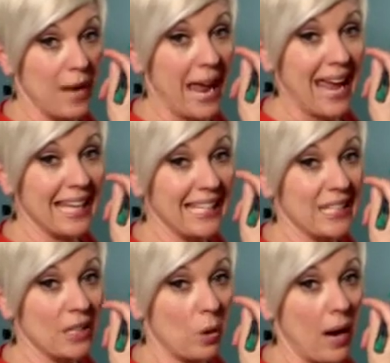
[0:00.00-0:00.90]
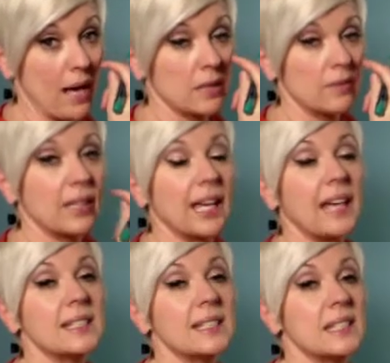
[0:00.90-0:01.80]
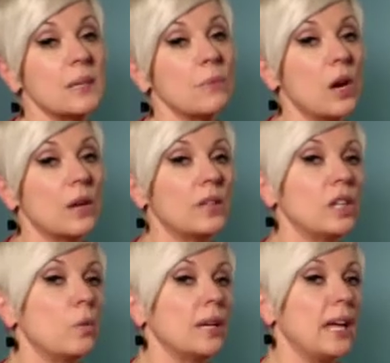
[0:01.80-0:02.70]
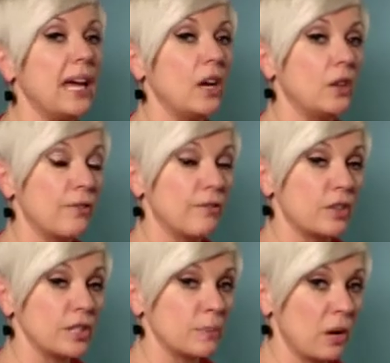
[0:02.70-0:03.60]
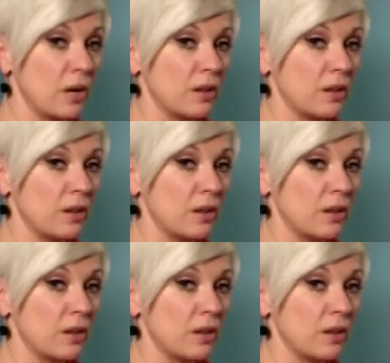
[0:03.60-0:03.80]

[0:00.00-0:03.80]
Radioactive. Again, it's a diphthong that you want to hang on the first part of the